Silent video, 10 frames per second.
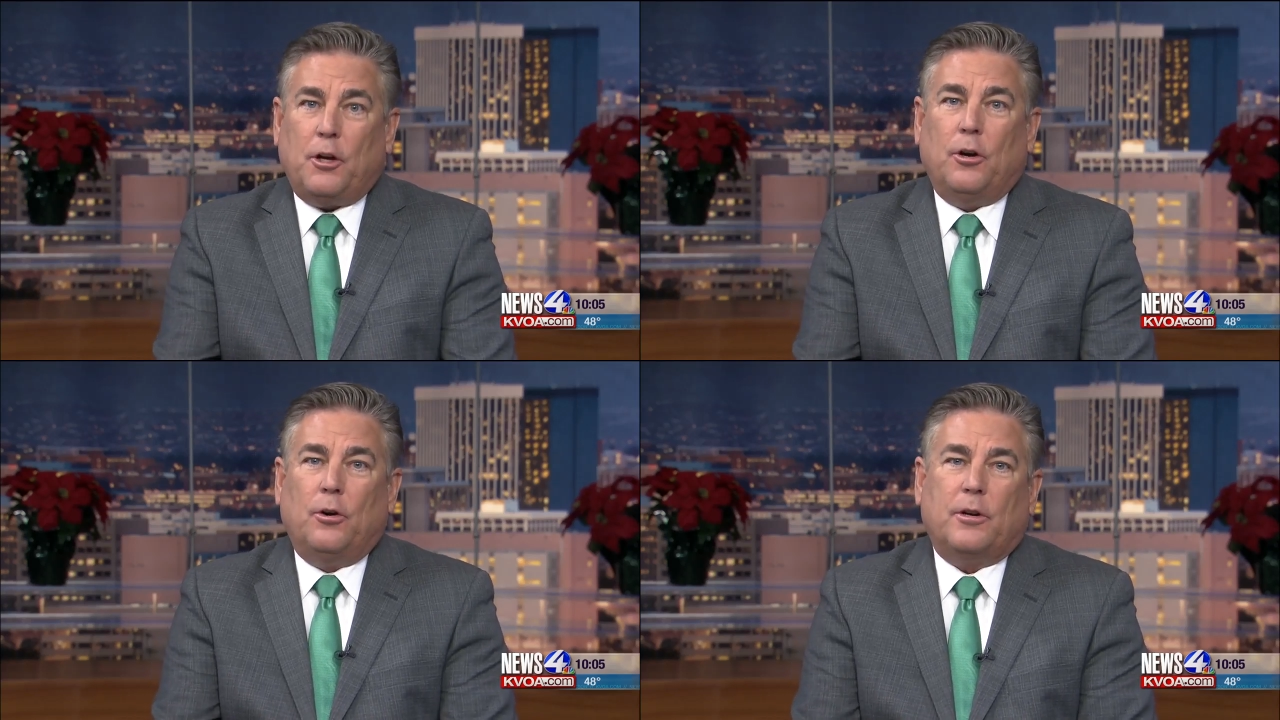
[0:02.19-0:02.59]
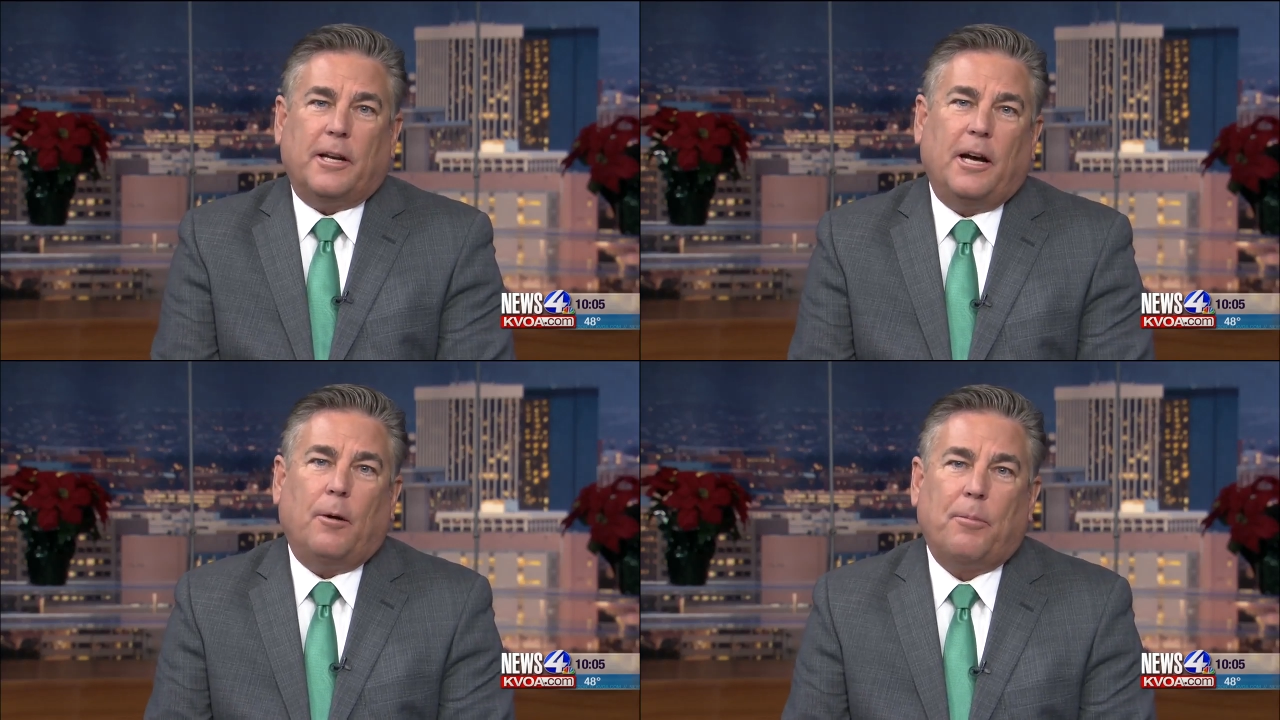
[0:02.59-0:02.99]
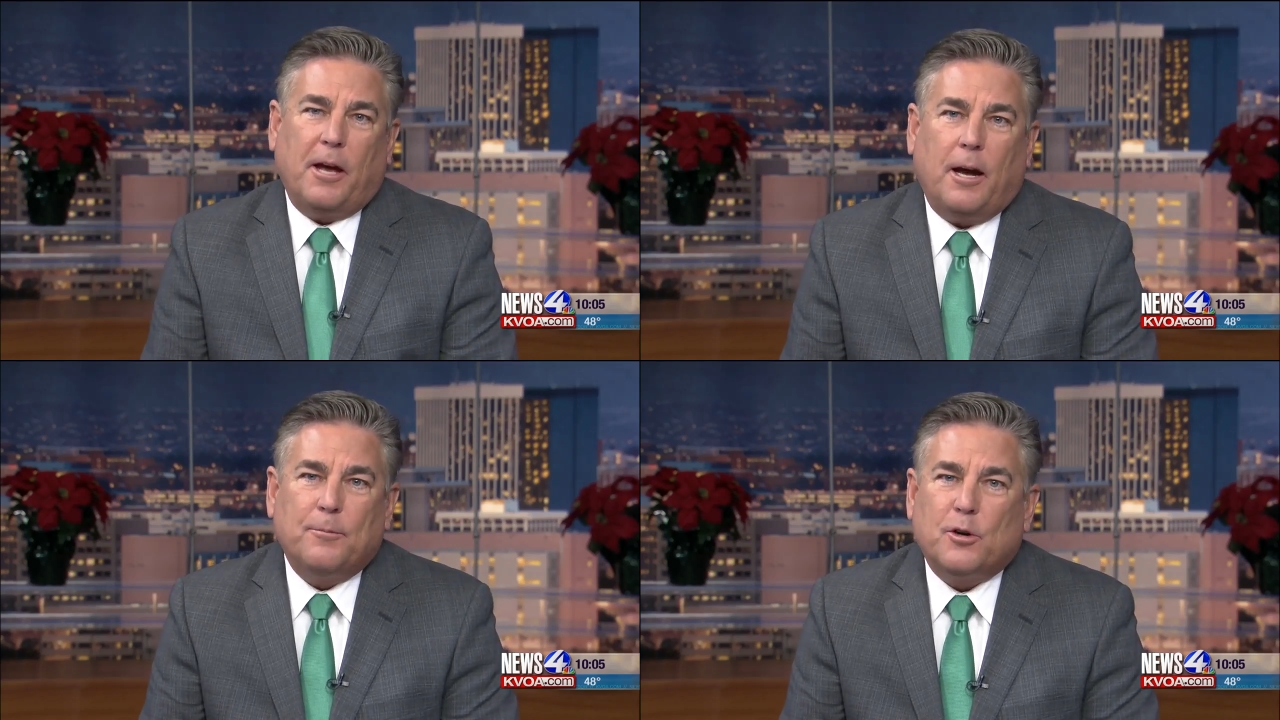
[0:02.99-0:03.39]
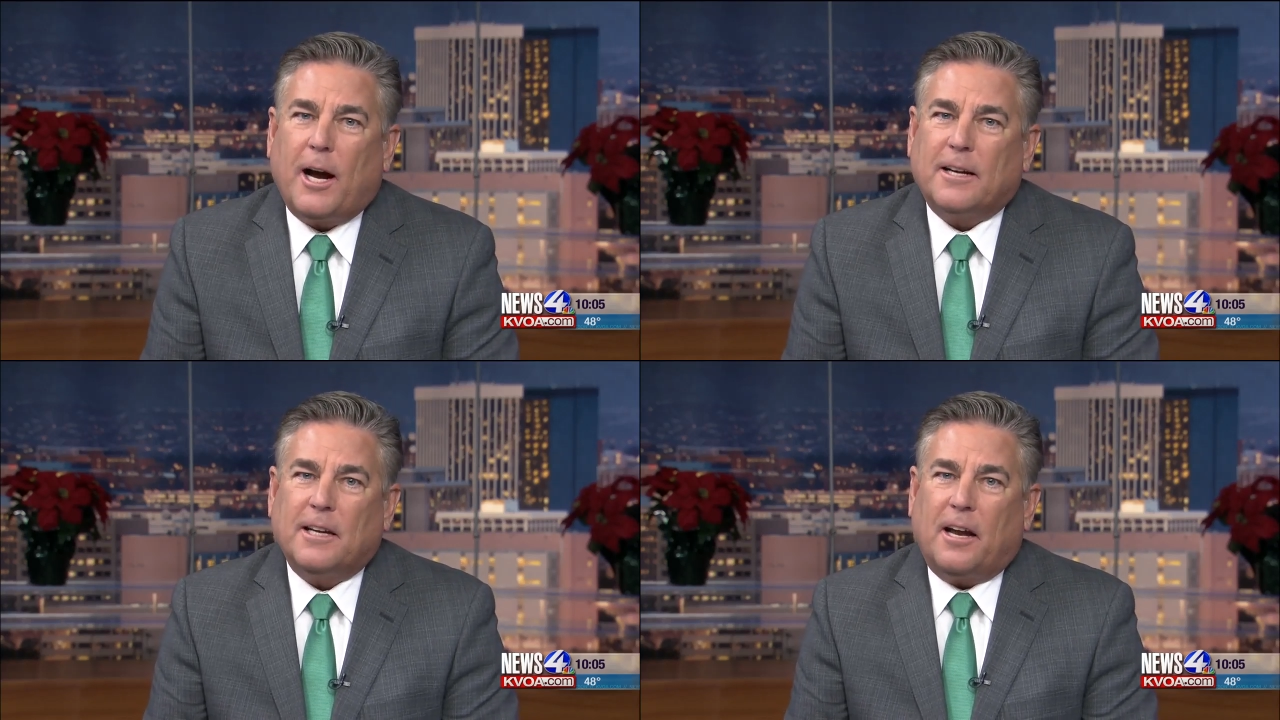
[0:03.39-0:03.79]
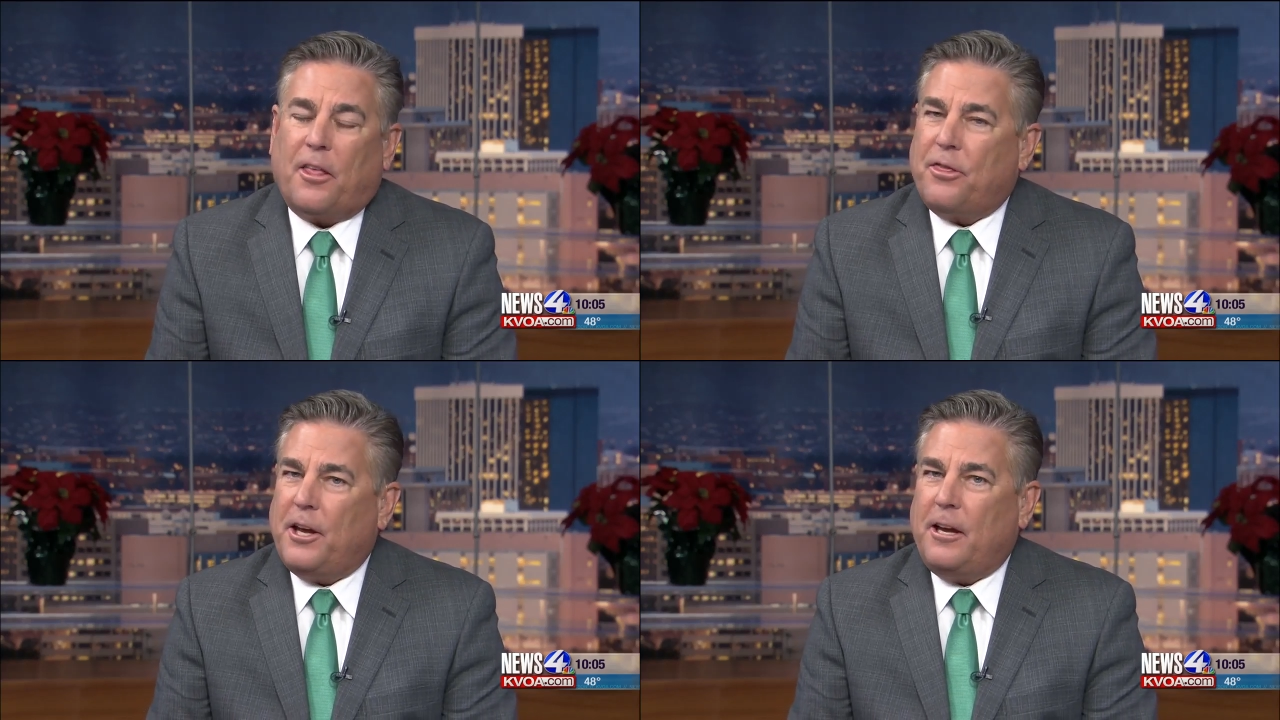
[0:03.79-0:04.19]
you can help them track down
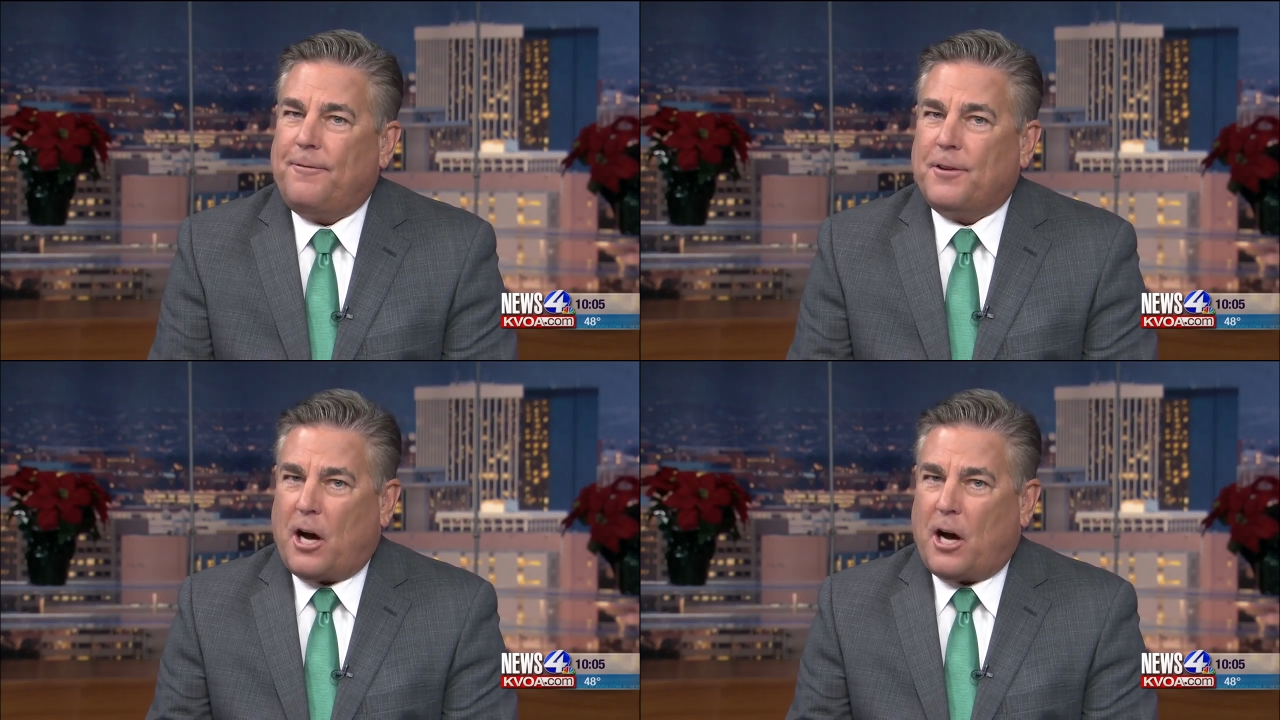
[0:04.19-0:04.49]
a thief